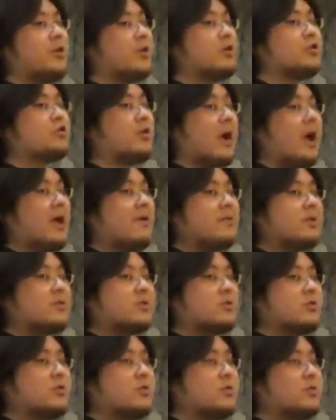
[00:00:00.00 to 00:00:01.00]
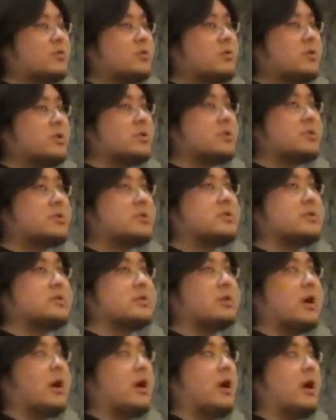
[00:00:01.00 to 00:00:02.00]
they're driving through
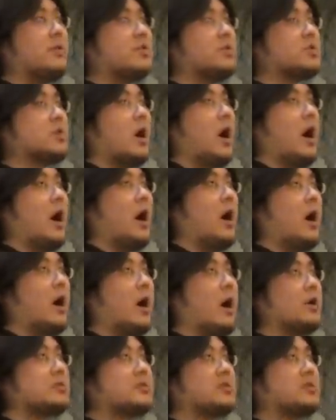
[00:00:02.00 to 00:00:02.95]
this, uh, this hot, hot